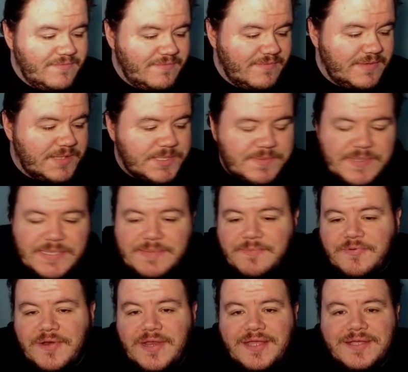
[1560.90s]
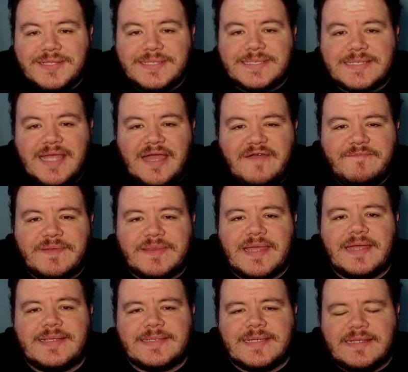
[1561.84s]
should be some pretty good stuff. But
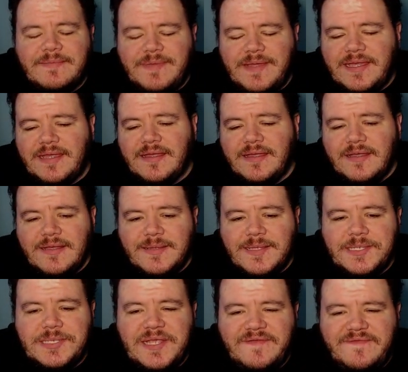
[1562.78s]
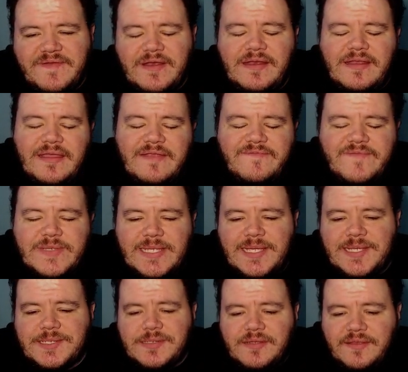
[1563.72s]
that is going to be the Gfinity
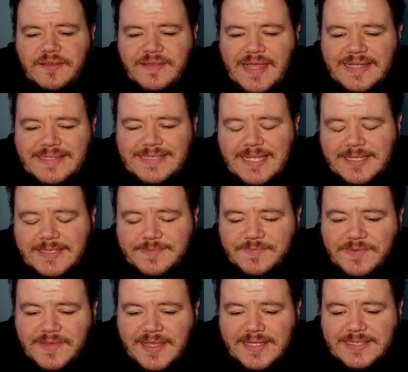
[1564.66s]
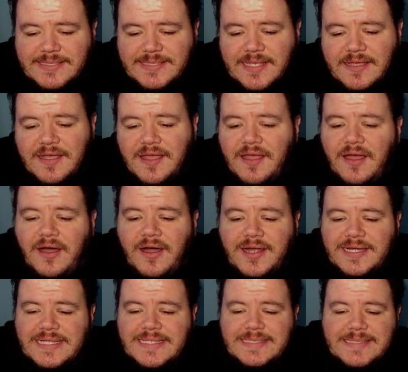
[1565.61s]
Invitational. That takes place
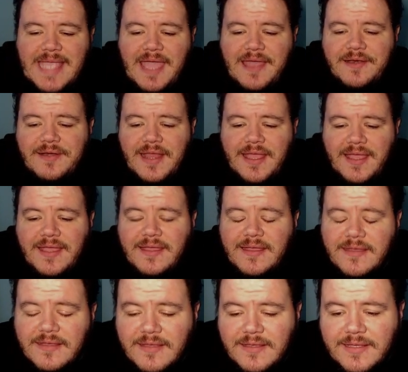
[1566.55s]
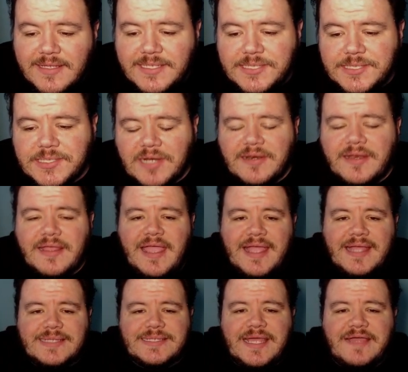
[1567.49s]
on Saturday, starting
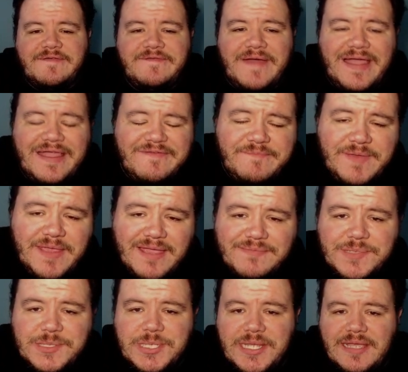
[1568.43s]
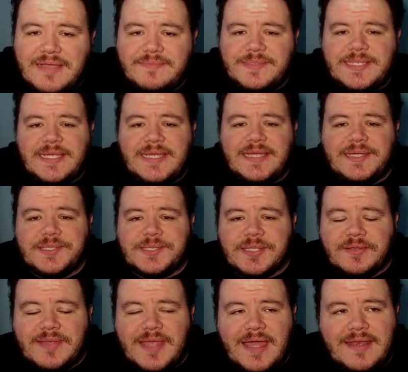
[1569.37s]
at 5 p.m. GMT.
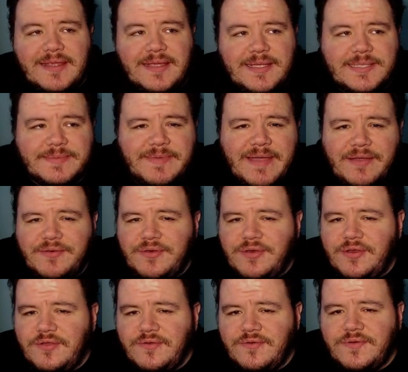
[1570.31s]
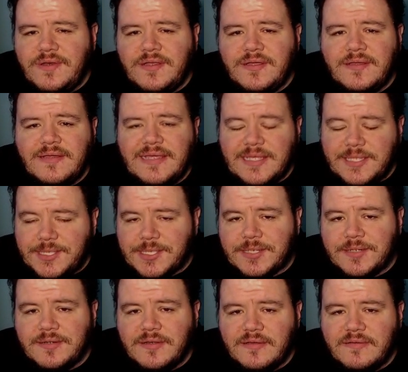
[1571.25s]
So that is about noon
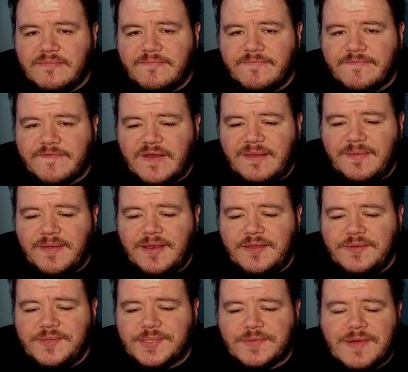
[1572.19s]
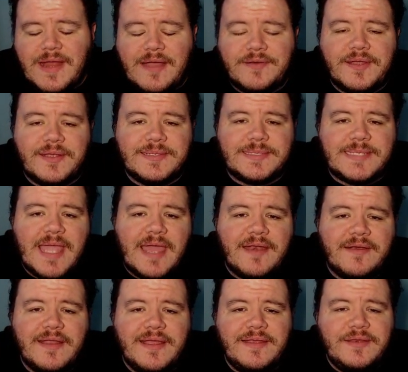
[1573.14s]
Eastern for anybody who's around on
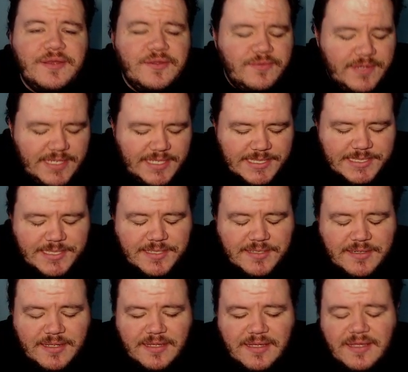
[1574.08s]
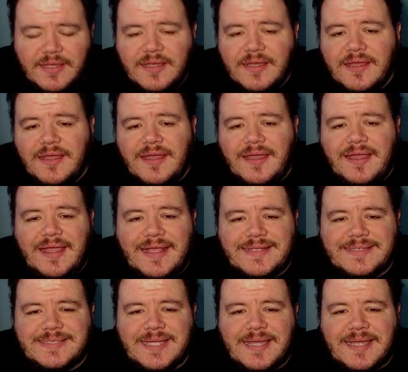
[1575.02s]
Saturday, noon Eastern, and